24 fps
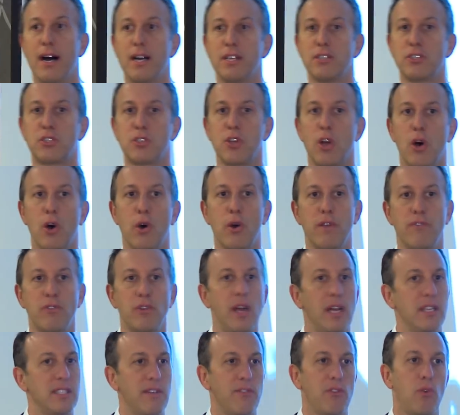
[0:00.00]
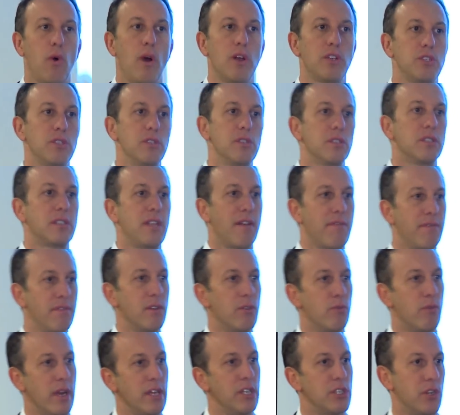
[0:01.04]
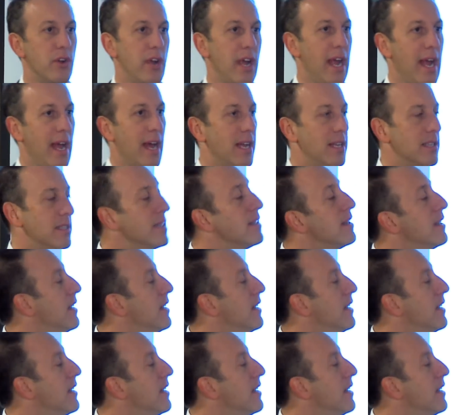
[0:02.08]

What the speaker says: so if you guys have questions, definitely raise your hand,